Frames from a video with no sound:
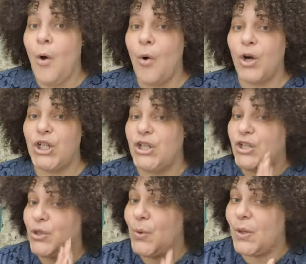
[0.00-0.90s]
or just
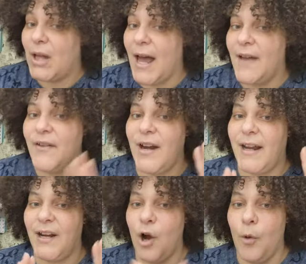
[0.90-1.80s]
do a live and I
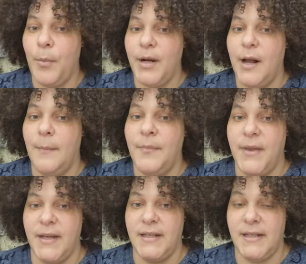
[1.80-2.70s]
can open up
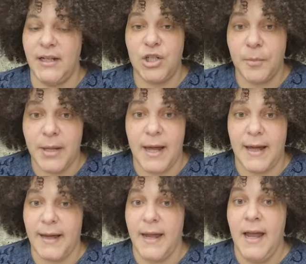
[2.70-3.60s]
the Stitch
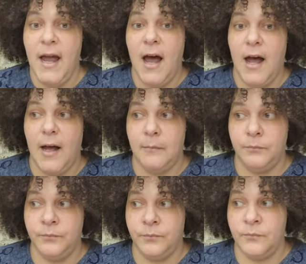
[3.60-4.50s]
Supply,
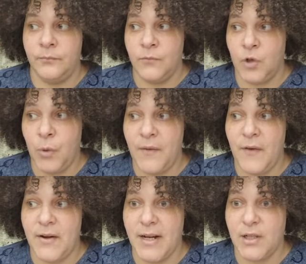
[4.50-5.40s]
um,
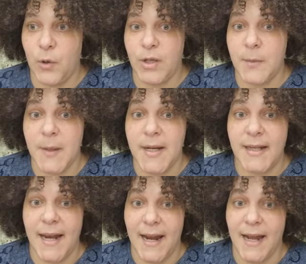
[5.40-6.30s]
25 Days of Christmas
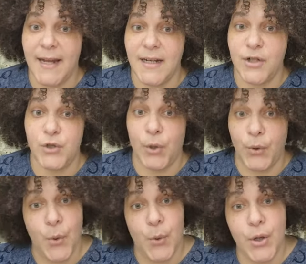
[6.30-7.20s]
and Sew
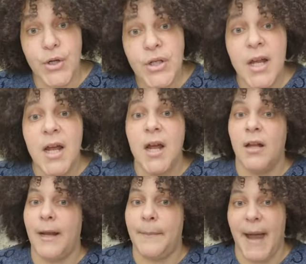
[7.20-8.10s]
Yours
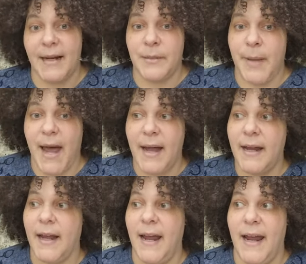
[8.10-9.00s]
like back to
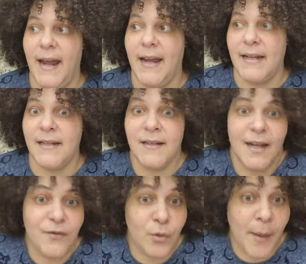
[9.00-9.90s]
back and
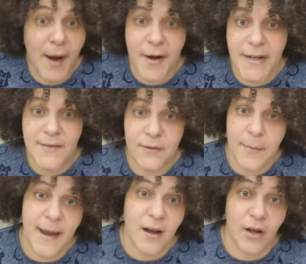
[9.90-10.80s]
give you my honest
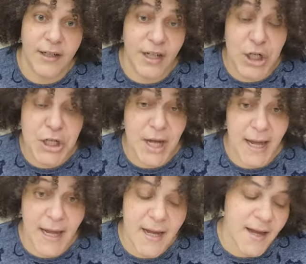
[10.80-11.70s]
feedback on each
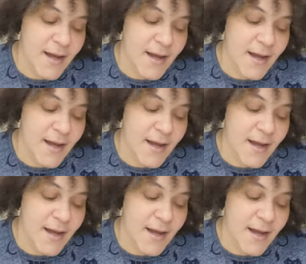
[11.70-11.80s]
day